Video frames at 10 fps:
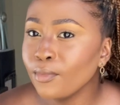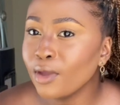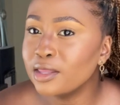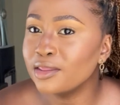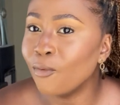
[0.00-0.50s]

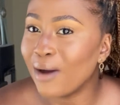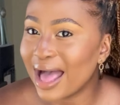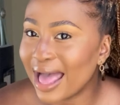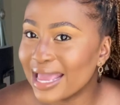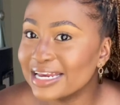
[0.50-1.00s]
the
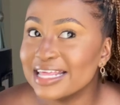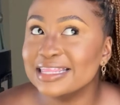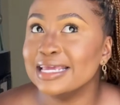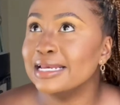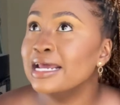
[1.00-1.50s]
wine, and
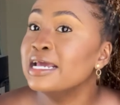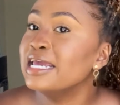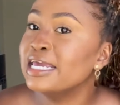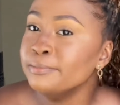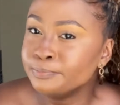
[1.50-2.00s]
then
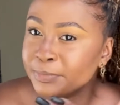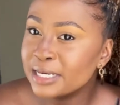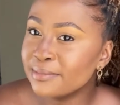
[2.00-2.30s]
him